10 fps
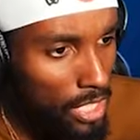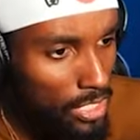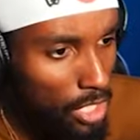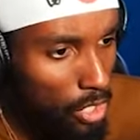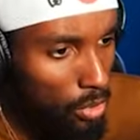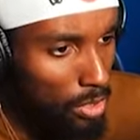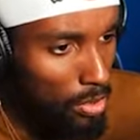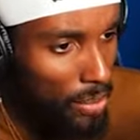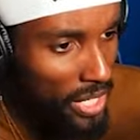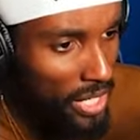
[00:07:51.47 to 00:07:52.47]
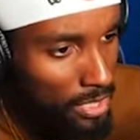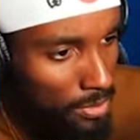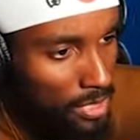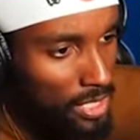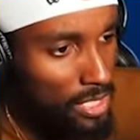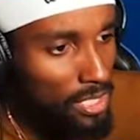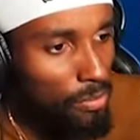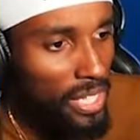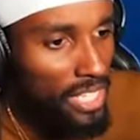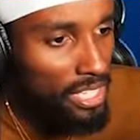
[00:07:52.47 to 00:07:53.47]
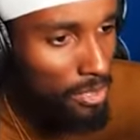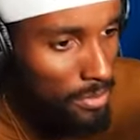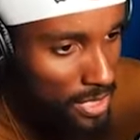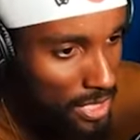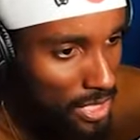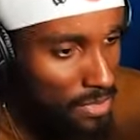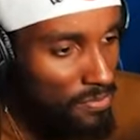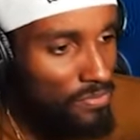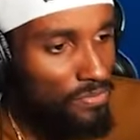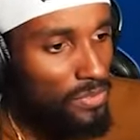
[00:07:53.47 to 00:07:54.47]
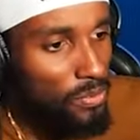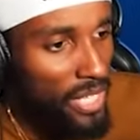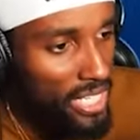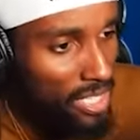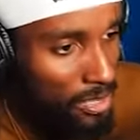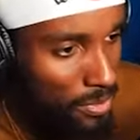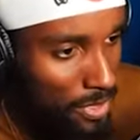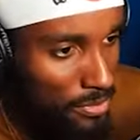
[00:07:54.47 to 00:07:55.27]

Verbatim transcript: Let's go. Pin at him.